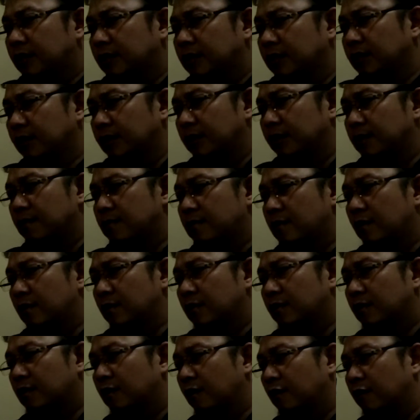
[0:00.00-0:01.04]
the
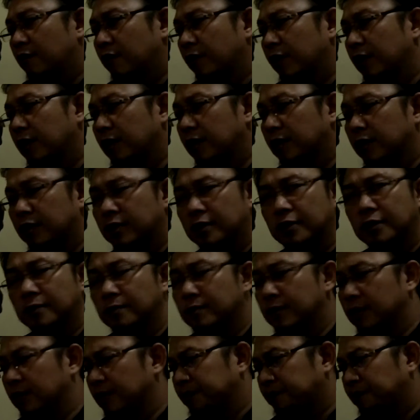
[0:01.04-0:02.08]
amount of energy
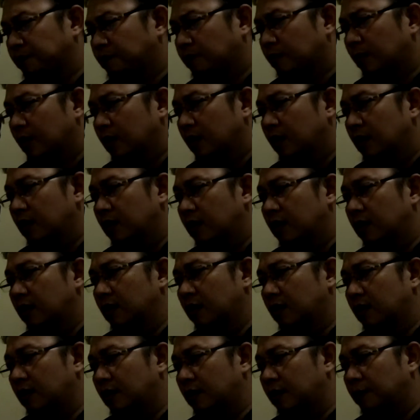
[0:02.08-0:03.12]
demand.
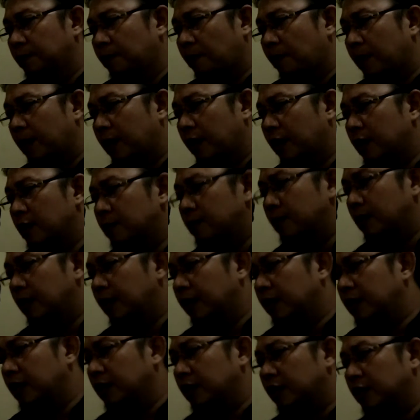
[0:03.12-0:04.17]
Renewable
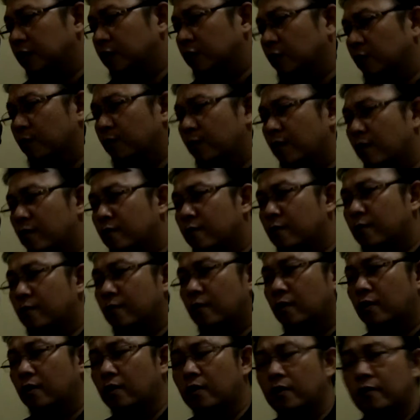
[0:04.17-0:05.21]
energy support
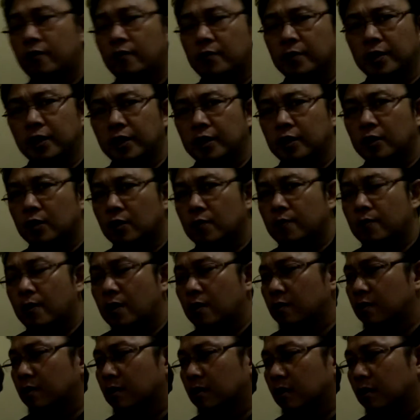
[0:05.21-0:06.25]
of mini
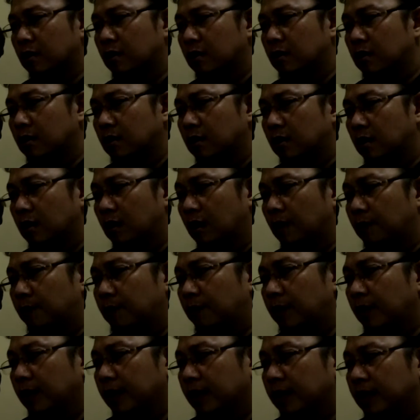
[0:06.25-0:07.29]
hydropower
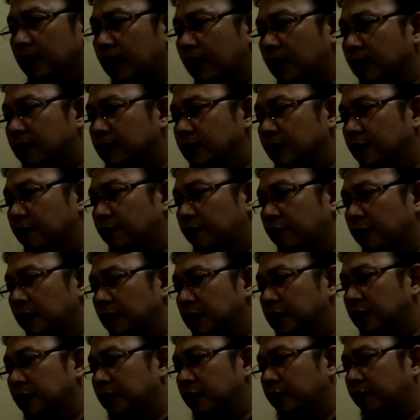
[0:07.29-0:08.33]
plant has a
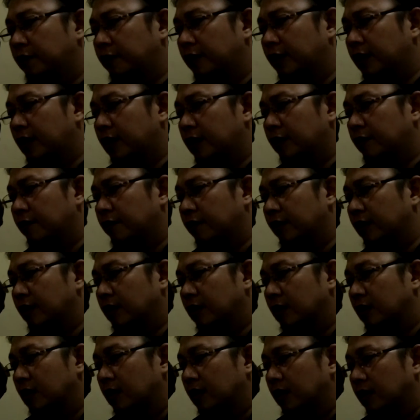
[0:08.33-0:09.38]
very significant
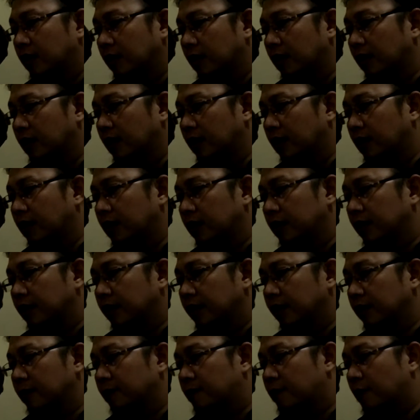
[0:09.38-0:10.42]
effect in